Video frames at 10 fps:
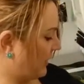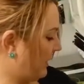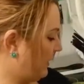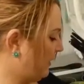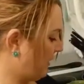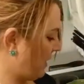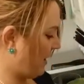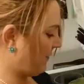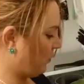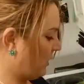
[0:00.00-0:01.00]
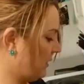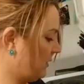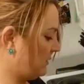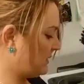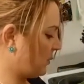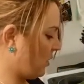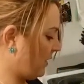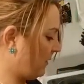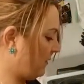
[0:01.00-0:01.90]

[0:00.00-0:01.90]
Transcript: I have 1 small